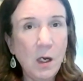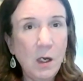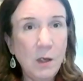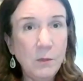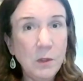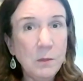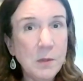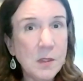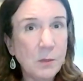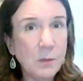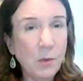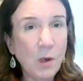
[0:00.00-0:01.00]
um, you'd be
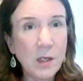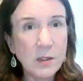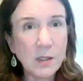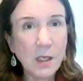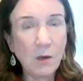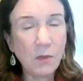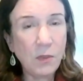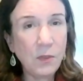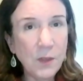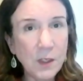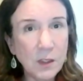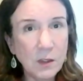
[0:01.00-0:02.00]
surprised how
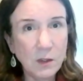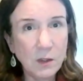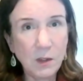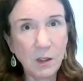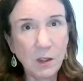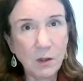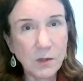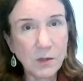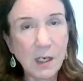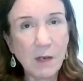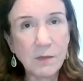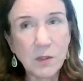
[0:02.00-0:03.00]
thin their
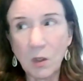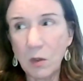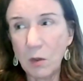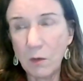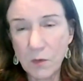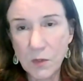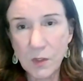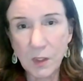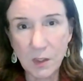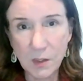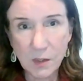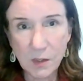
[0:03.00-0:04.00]
staffs are
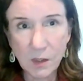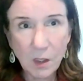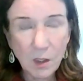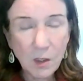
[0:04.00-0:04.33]
overseas.